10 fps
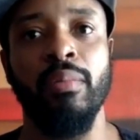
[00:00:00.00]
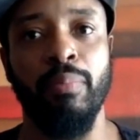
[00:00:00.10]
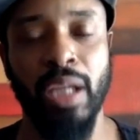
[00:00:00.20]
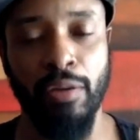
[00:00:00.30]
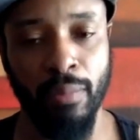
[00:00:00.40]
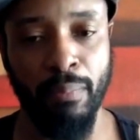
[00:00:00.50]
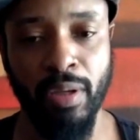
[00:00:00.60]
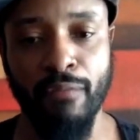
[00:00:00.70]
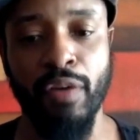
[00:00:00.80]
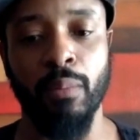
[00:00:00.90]
be able to be
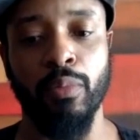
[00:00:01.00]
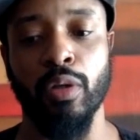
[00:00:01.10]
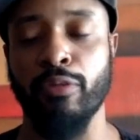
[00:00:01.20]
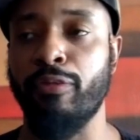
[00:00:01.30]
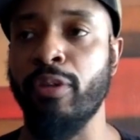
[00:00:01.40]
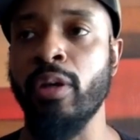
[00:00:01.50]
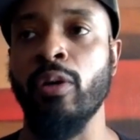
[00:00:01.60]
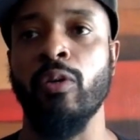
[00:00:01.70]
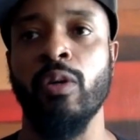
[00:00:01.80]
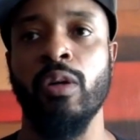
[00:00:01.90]
available on the field.